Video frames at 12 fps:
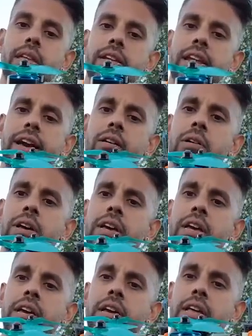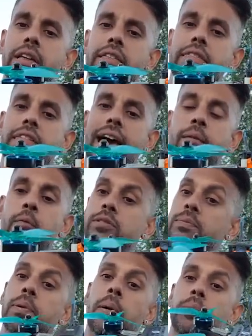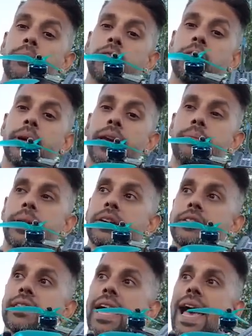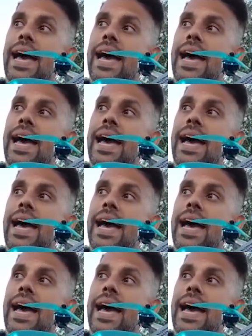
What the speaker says: Now that was a problem for me because that